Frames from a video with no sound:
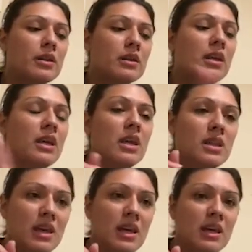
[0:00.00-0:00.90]

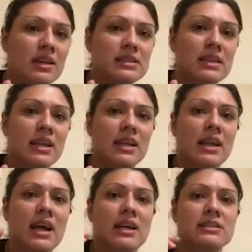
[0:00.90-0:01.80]
key thing is that it
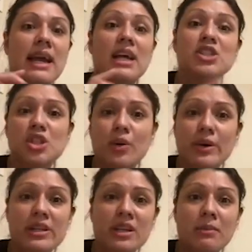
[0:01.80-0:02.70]
has
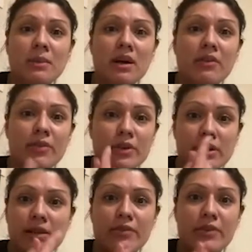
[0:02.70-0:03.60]
angioedema for
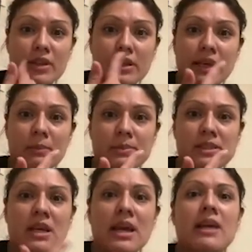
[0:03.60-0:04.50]
the lips,
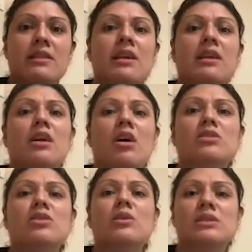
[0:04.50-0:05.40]
and then it also
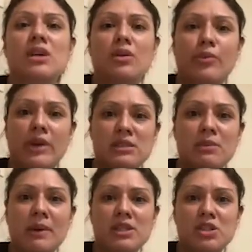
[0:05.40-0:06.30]
raises the
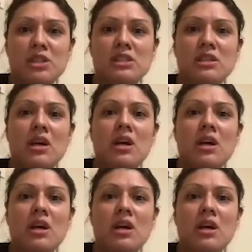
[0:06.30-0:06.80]
patient's